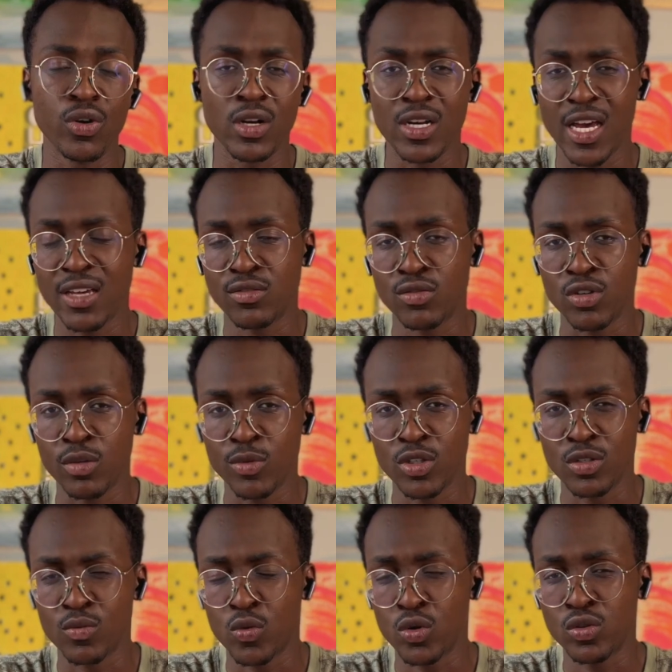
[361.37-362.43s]
live
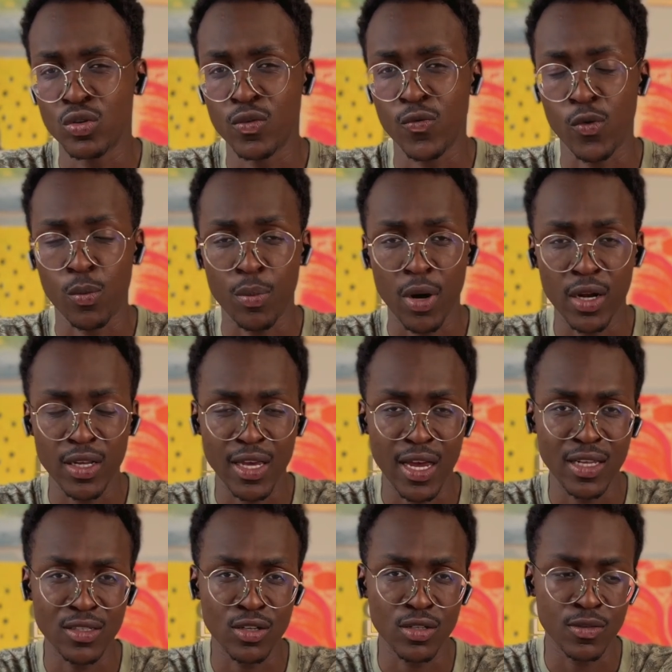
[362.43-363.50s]
streamers, more so for
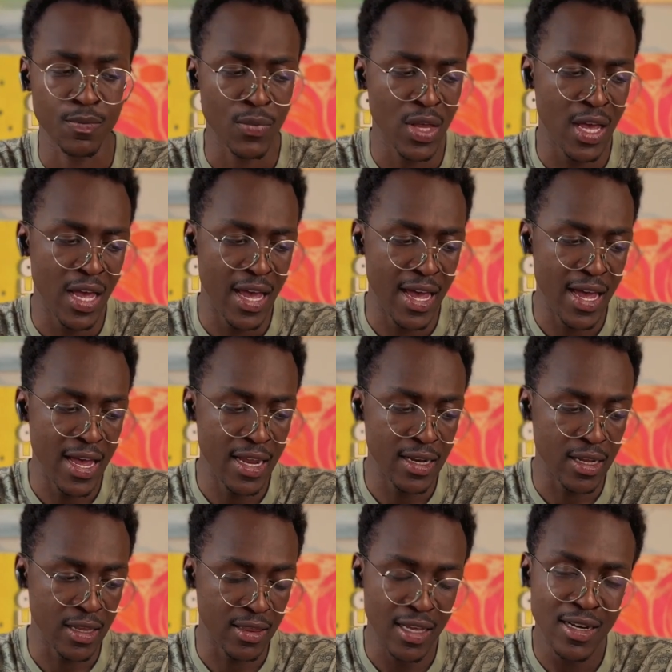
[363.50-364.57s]
podcasters. And
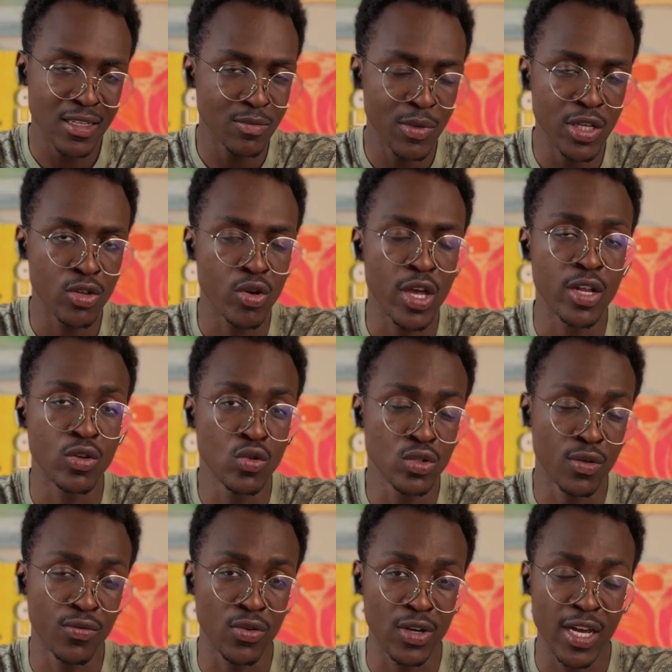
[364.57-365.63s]
that doesn't mean you can't use it
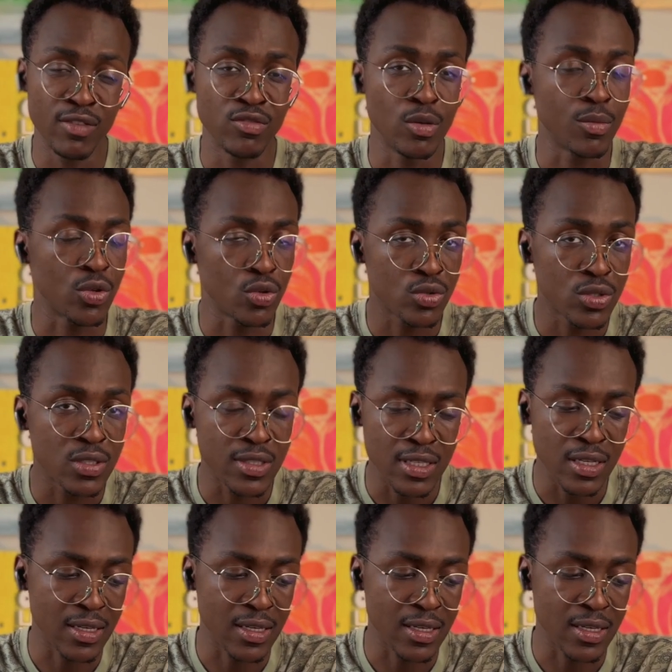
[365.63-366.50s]
for live streaming. You still